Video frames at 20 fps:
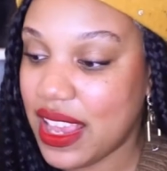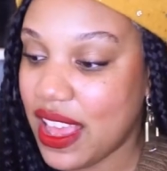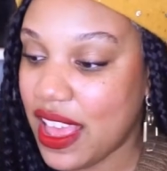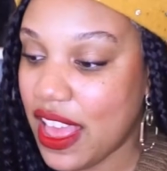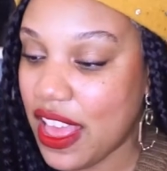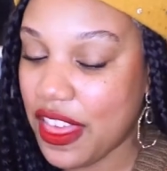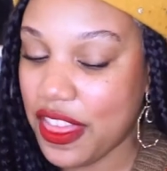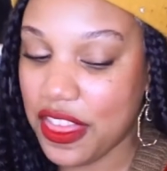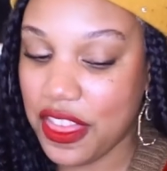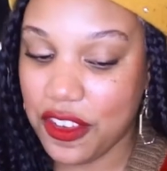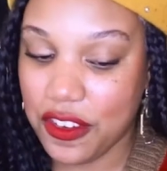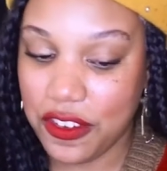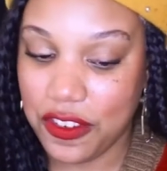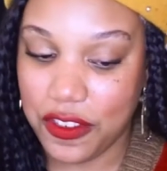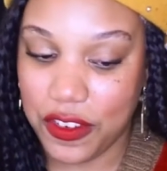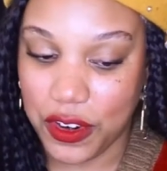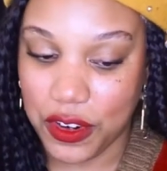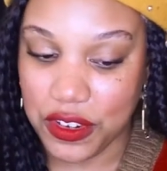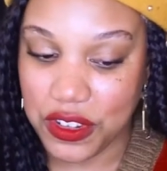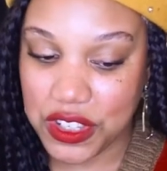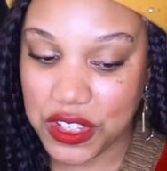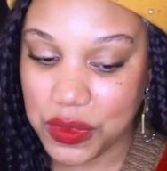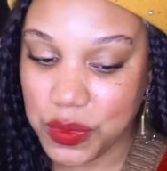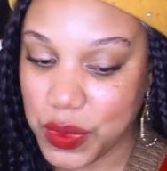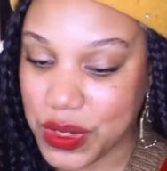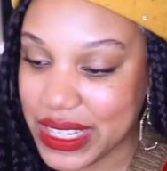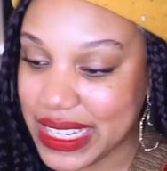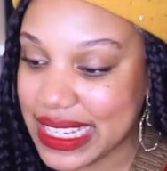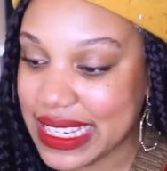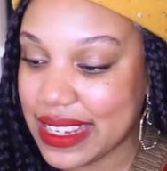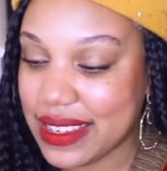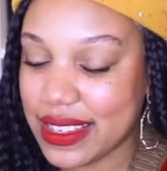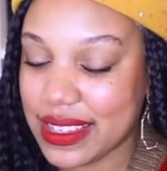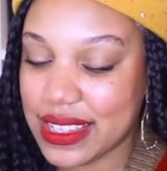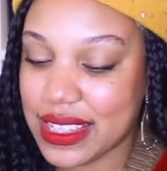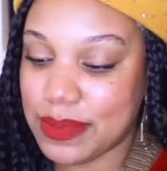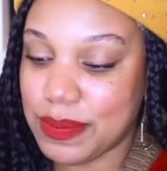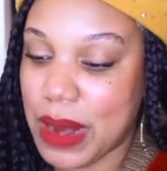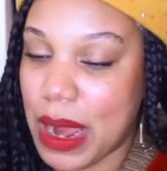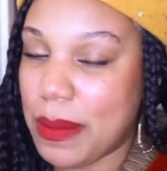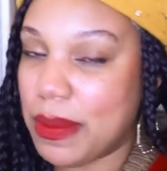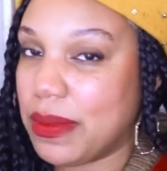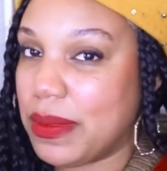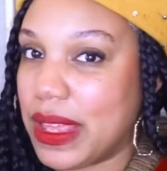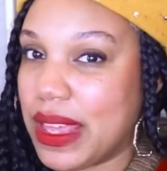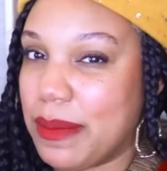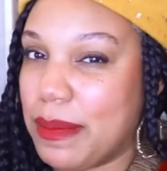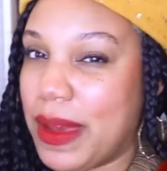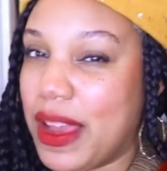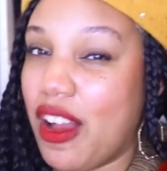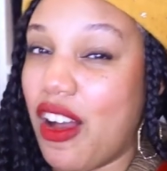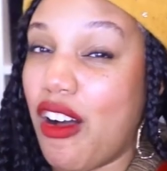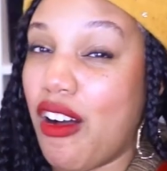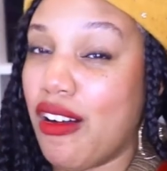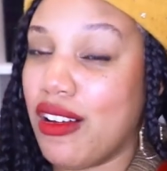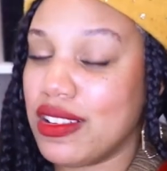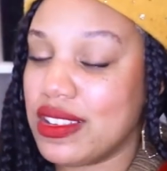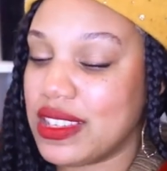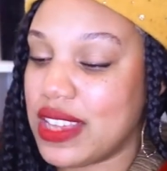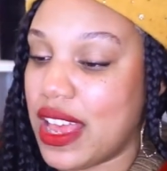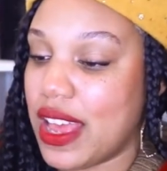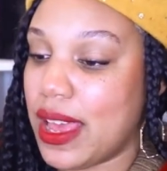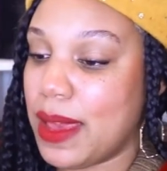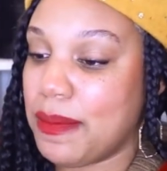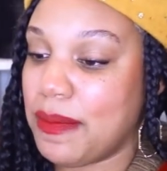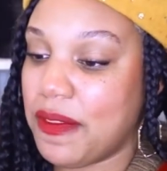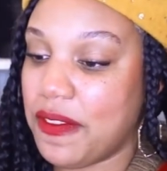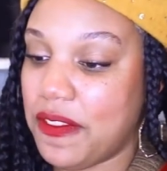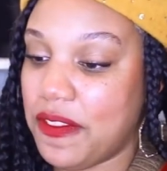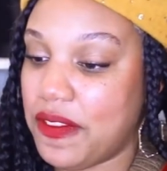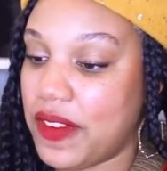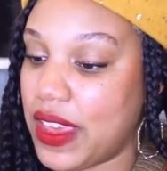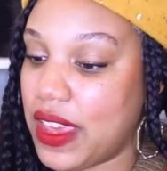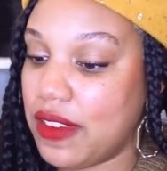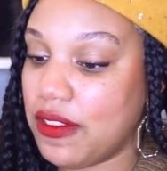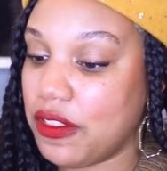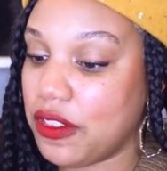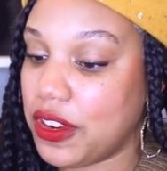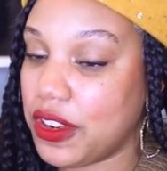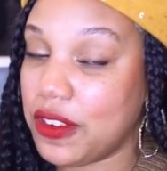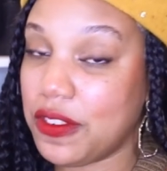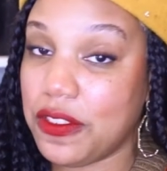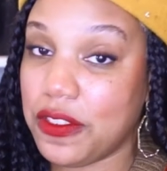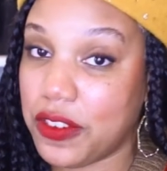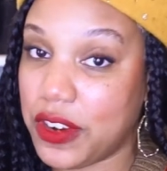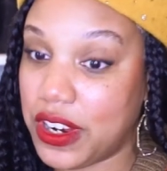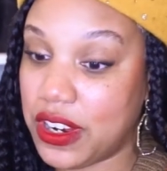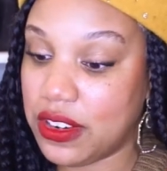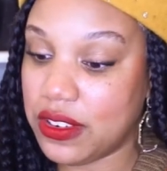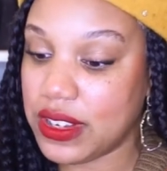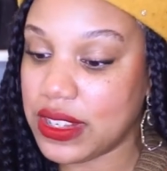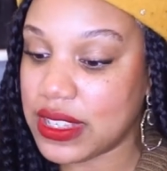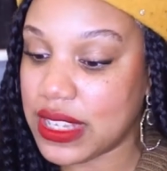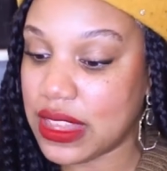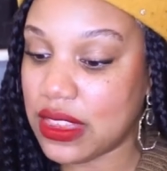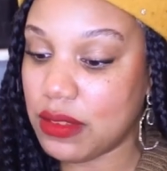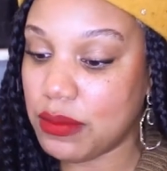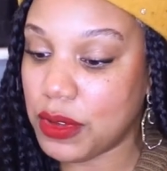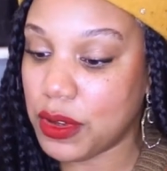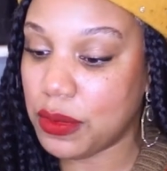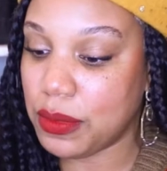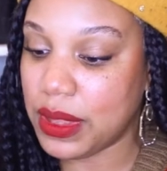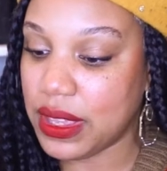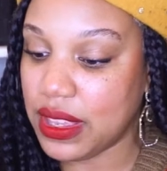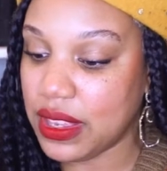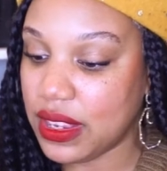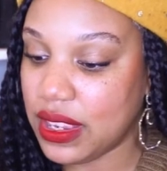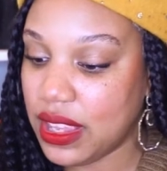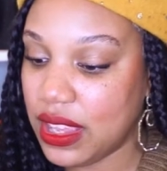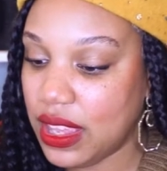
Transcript: the first one, and this is probably like my all time favorite fragrance at the moment,